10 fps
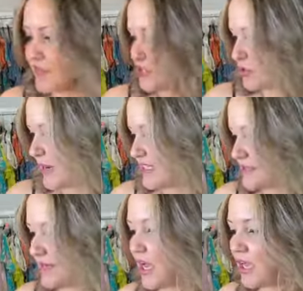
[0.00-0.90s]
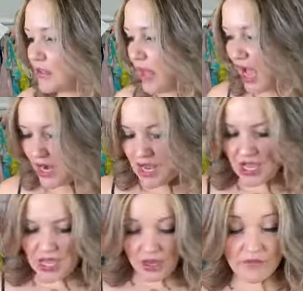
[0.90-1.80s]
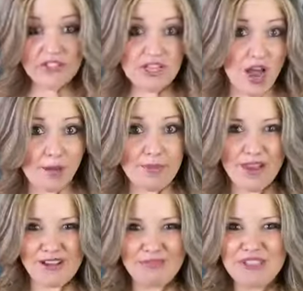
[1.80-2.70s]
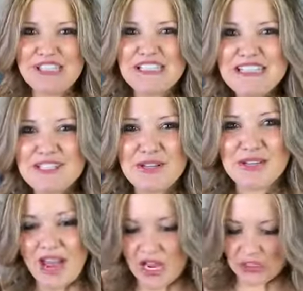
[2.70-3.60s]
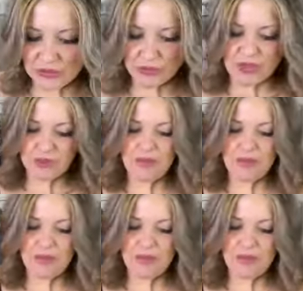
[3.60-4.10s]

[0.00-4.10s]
This reminds me a lot of a top that completely sold out with a